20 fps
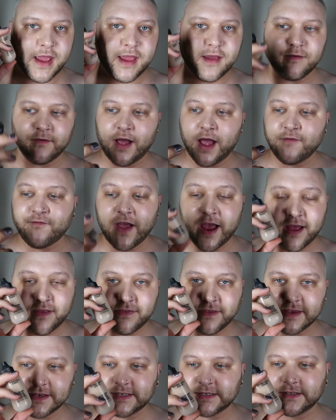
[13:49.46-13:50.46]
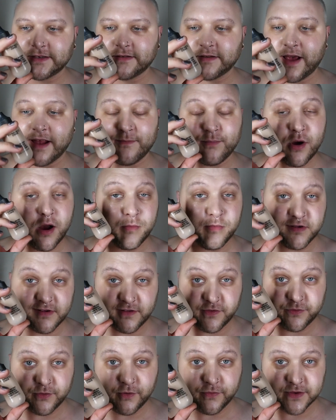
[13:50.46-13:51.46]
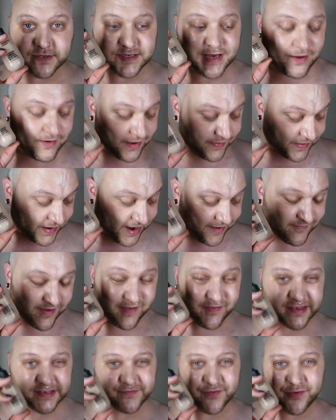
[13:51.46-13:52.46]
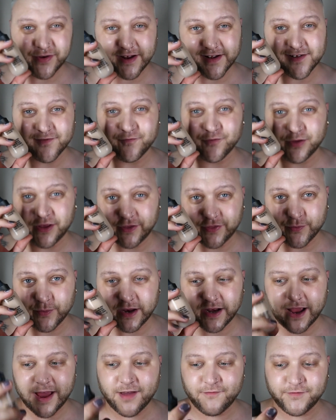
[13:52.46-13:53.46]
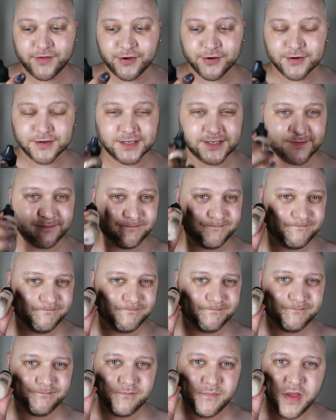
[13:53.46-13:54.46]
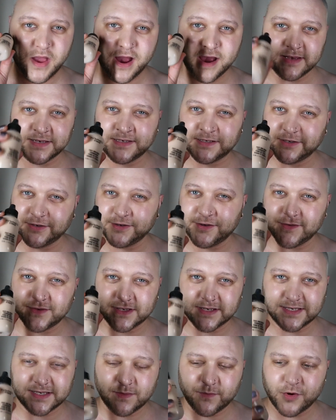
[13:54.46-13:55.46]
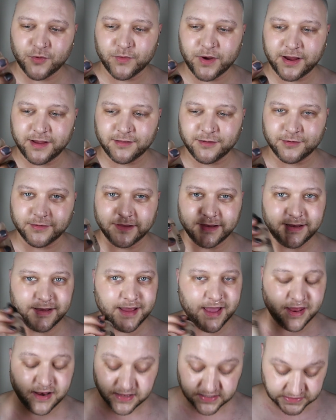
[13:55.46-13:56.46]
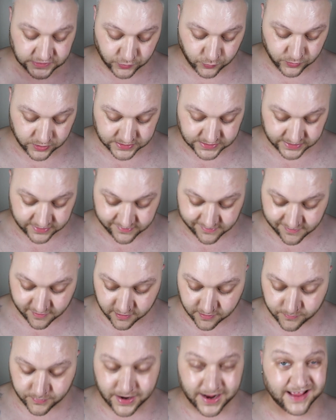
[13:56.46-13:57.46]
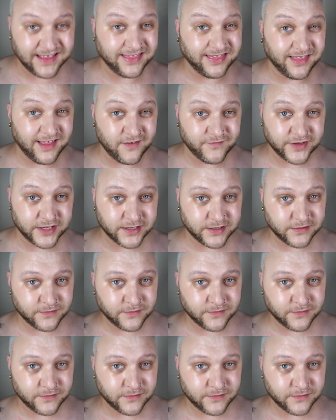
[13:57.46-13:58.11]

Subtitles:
I've had this, I probably should throw this out. I think I've had this foundation for like 3.5 years. I still use it somewhat regularly, and it still works like a charm. I love it.